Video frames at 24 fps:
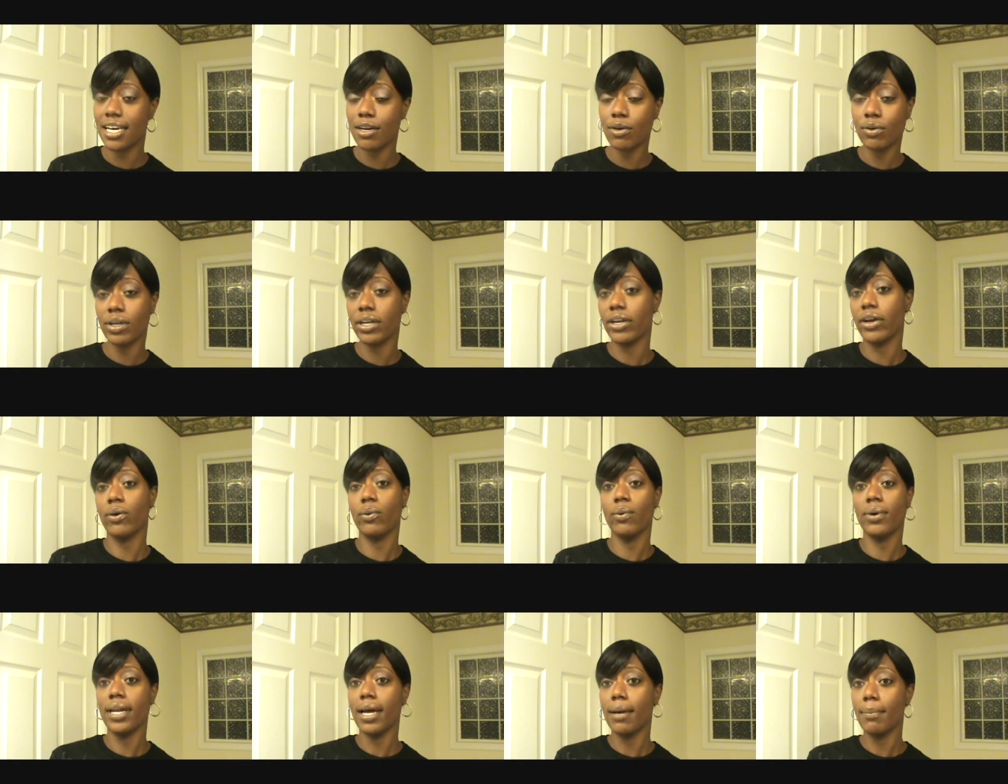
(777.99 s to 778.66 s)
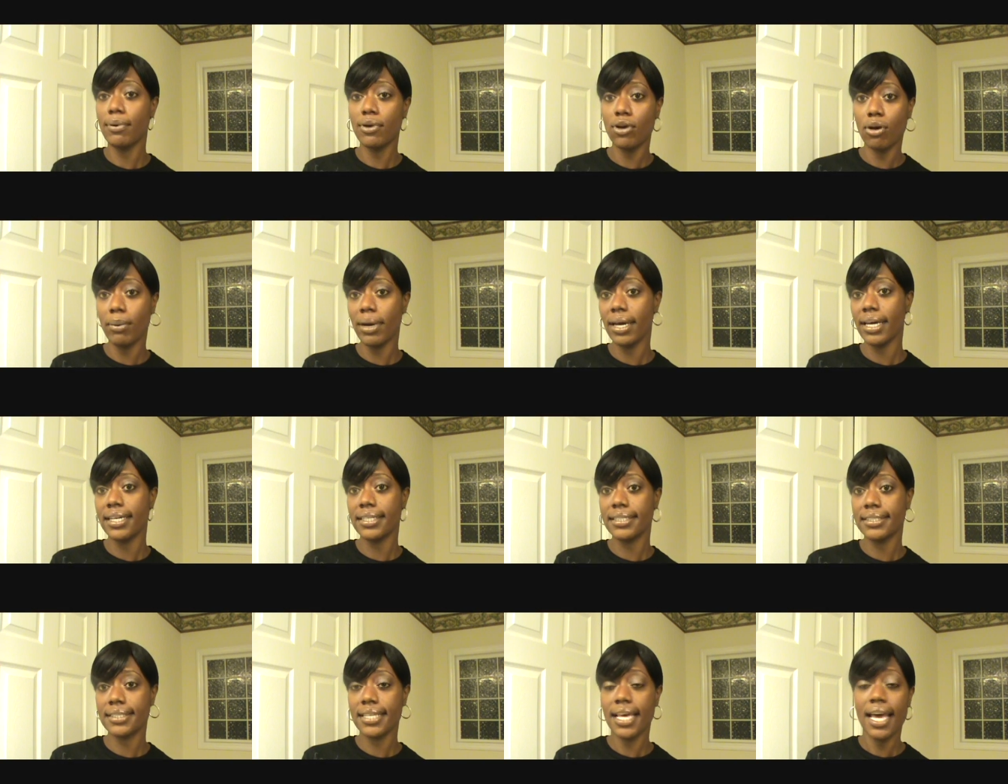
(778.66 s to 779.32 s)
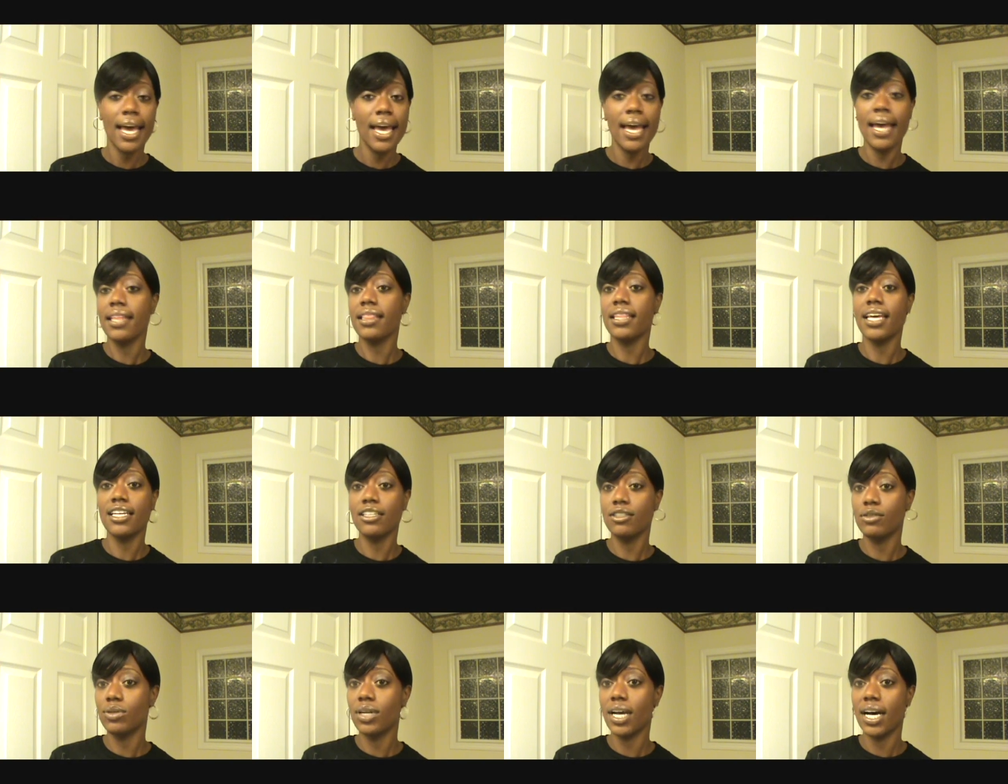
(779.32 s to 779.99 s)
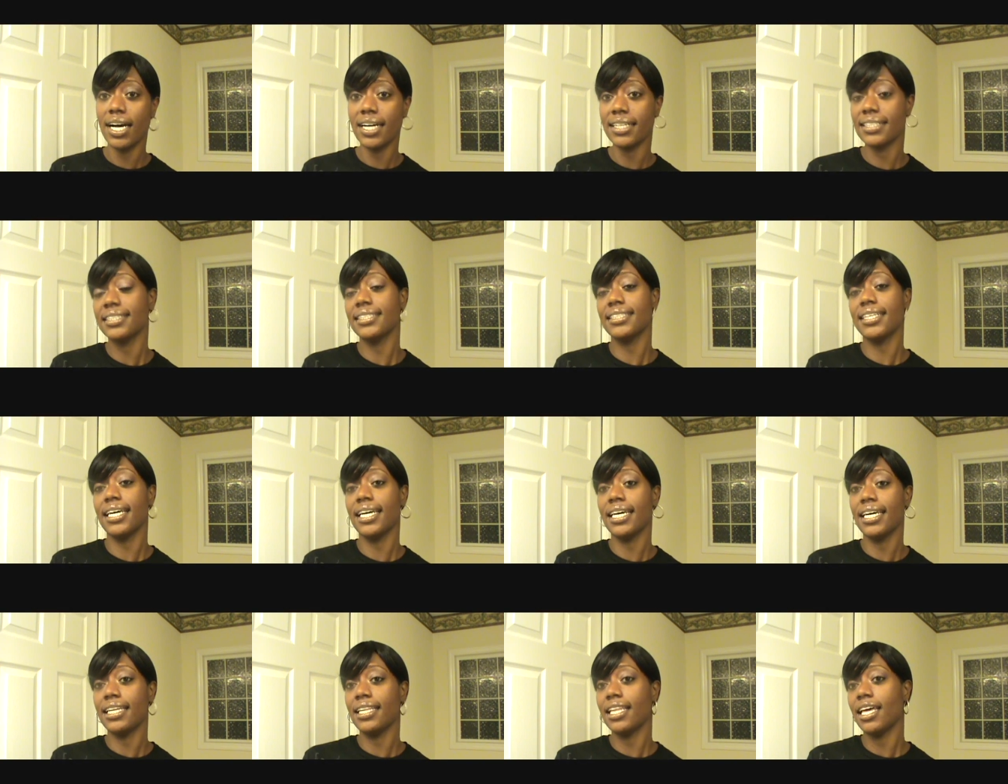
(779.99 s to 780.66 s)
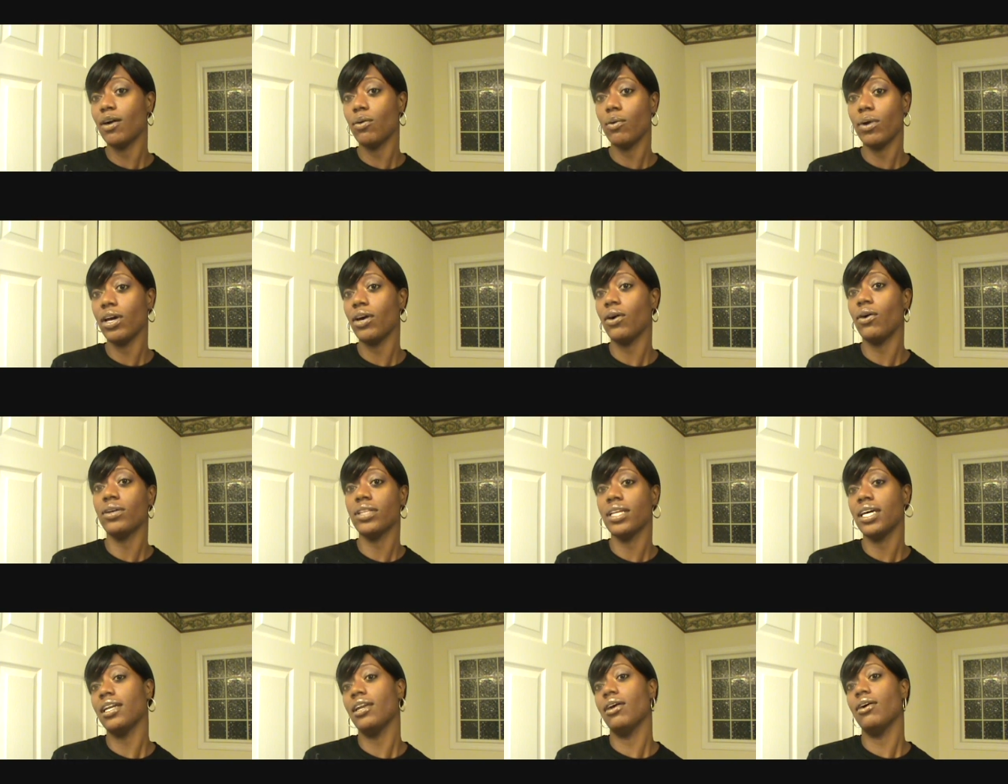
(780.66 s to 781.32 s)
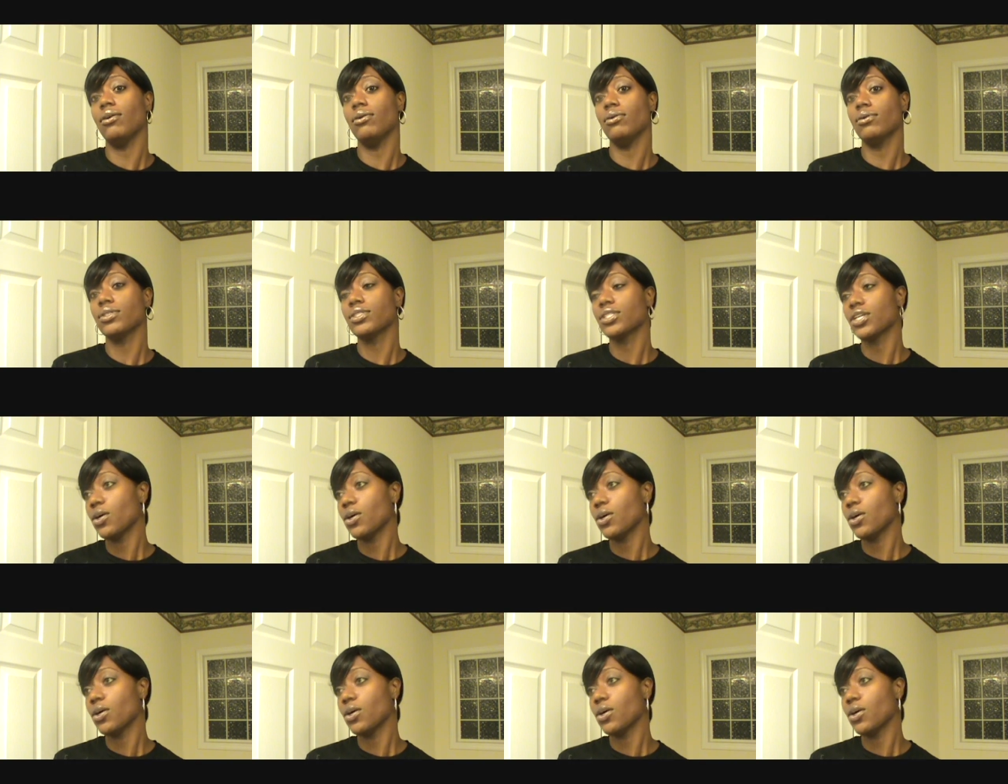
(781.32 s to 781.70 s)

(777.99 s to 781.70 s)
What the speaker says: I don't care what I put on my edges, they do not stay that way all day long.